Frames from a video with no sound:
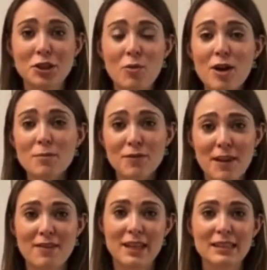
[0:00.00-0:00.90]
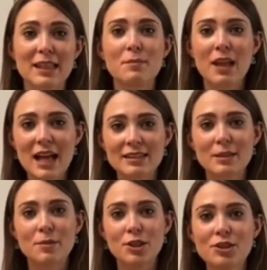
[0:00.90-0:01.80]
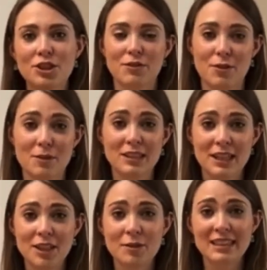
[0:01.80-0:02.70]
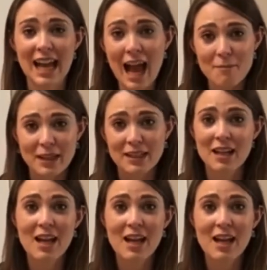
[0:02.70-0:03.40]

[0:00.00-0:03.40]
who want to prevent things like plastic pollution from continuing to happen.